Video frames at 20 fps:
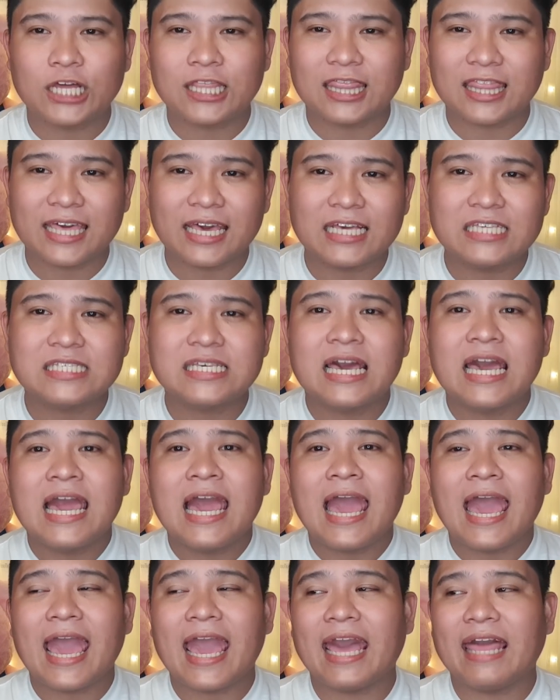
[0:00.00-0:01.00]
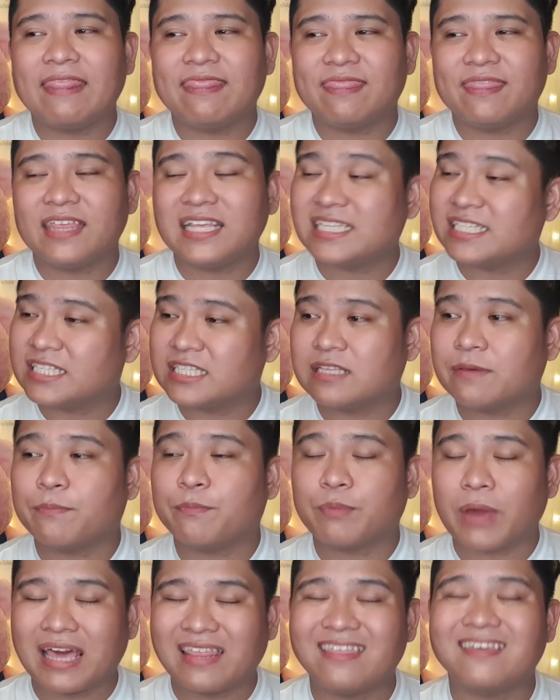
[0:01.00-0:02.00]
on this, and
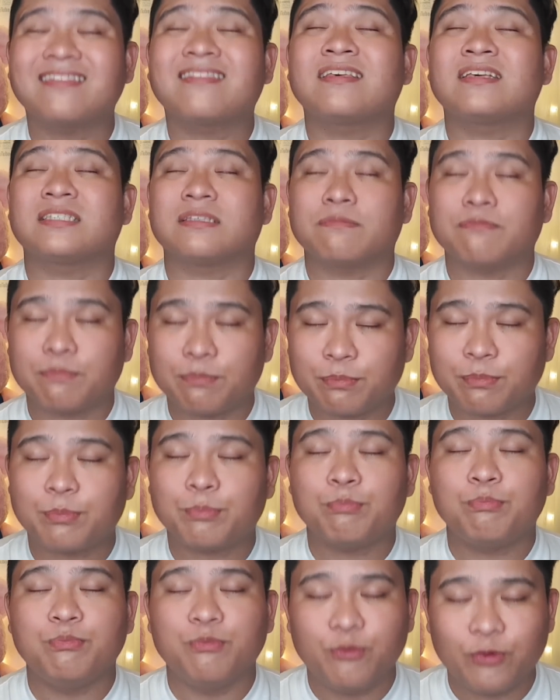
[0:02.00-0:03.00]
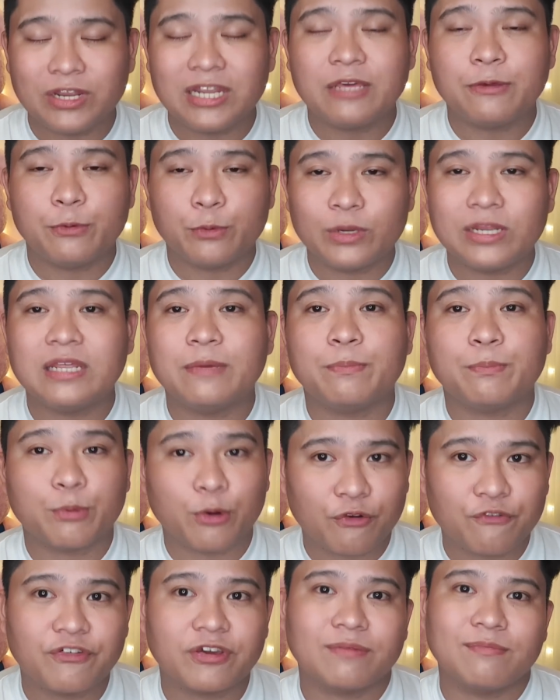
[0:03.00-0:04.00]
I think this is a really, really
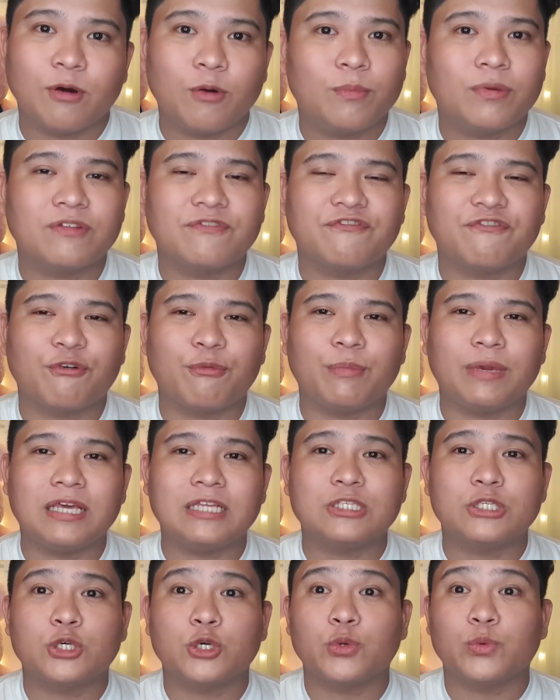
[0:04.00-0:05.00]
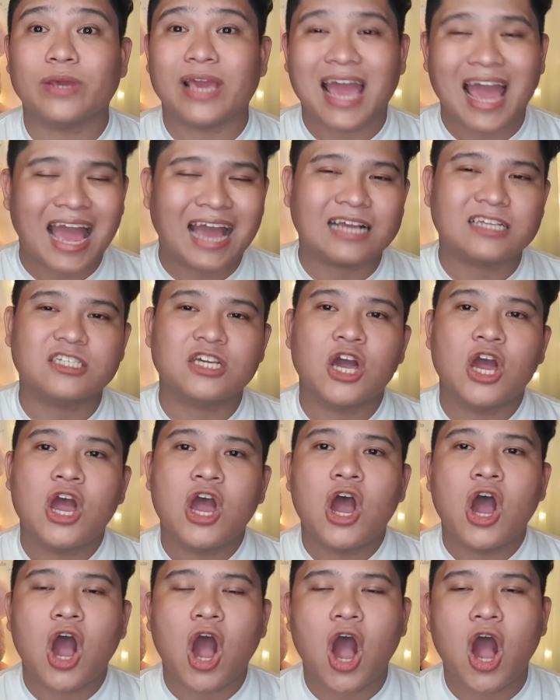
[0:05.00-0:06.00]
perfect moment for me to react
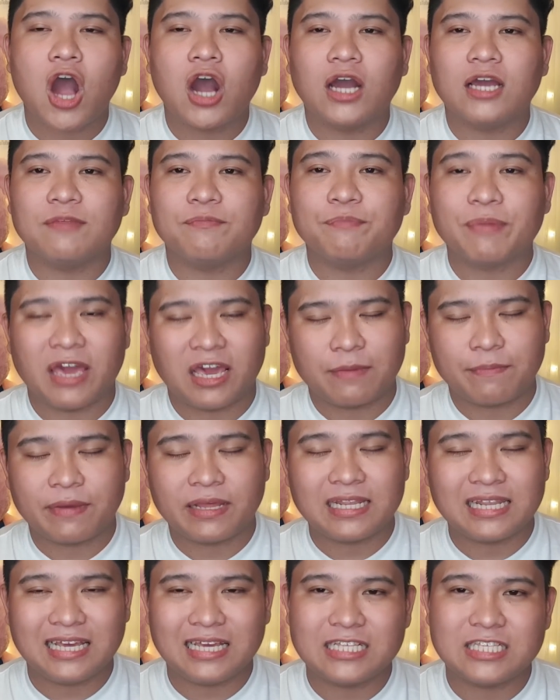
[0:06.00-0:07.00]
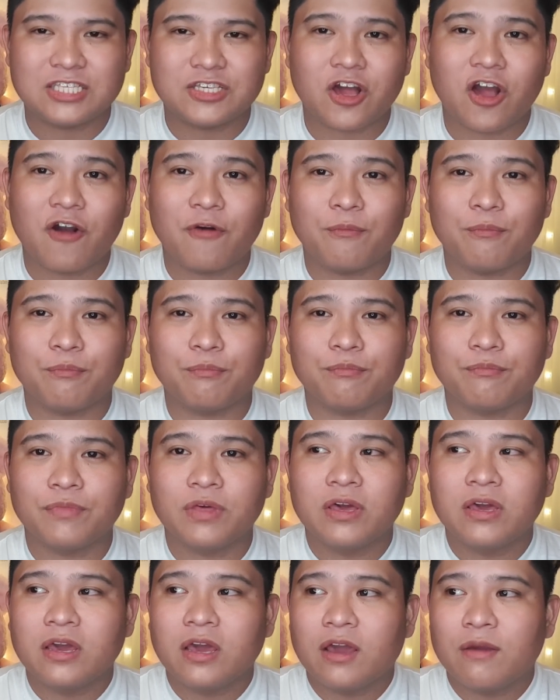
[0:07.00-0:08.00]
on Peck Khalid's
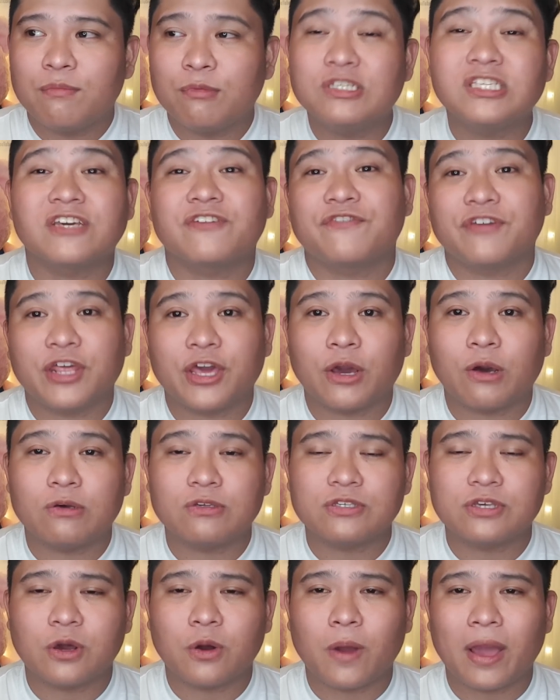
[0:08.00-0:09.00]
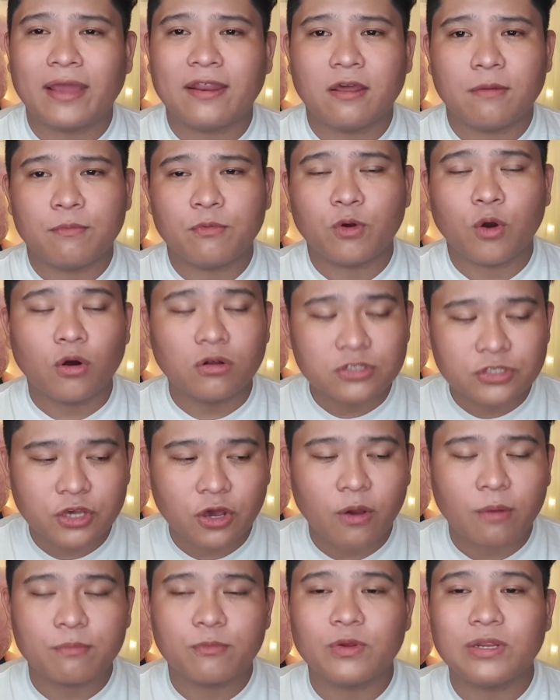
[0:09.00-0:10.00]
music video. So, and I'm
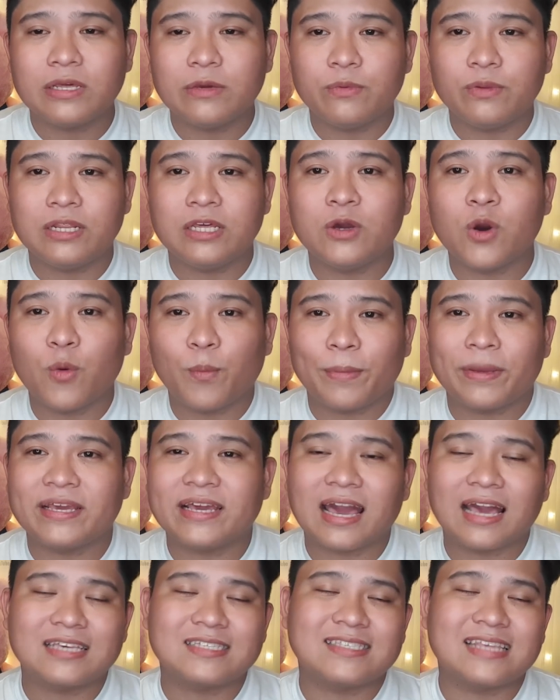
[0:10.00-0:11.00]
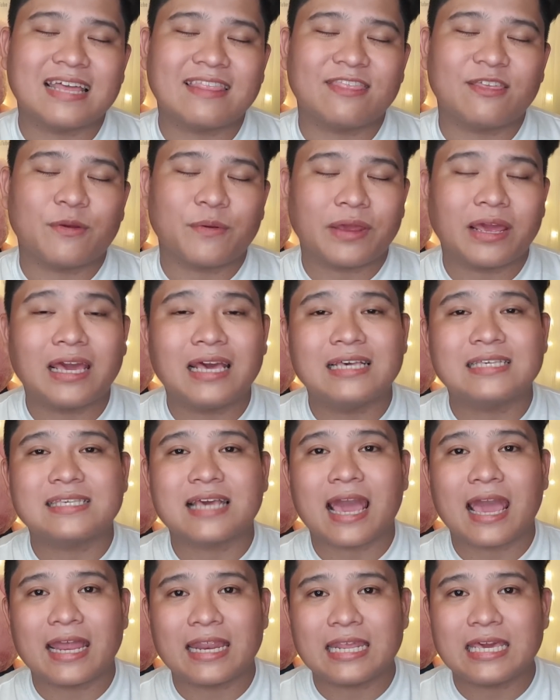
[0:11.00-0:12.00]
really, really hoping, guys, that there is
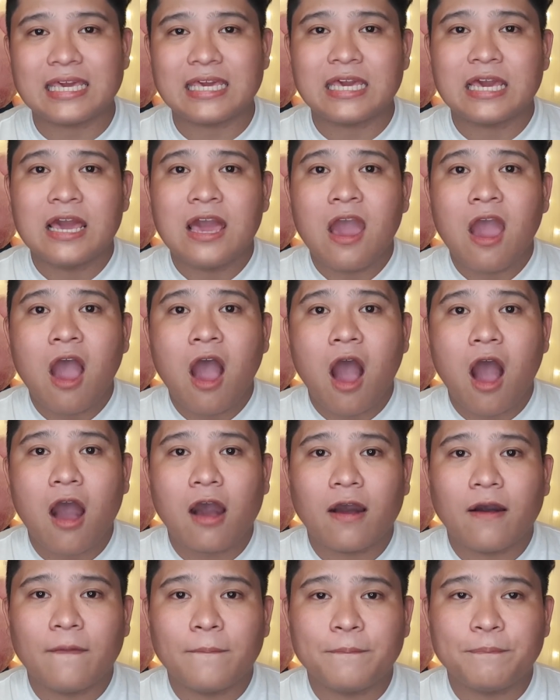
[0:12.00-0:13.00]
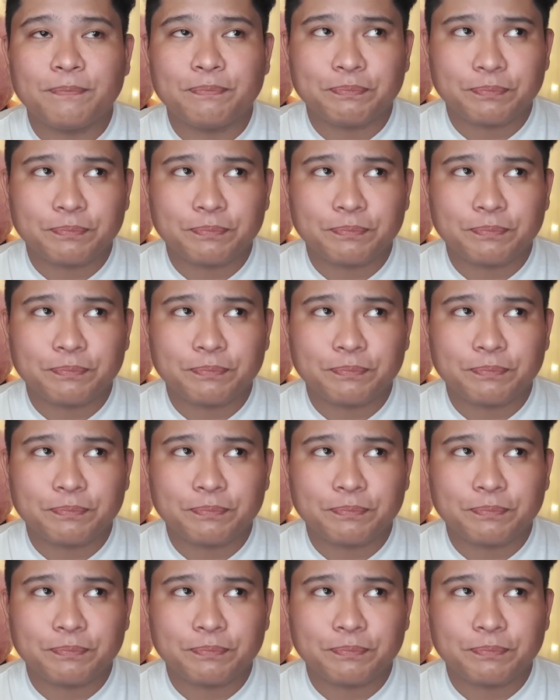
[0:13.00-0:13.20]
any live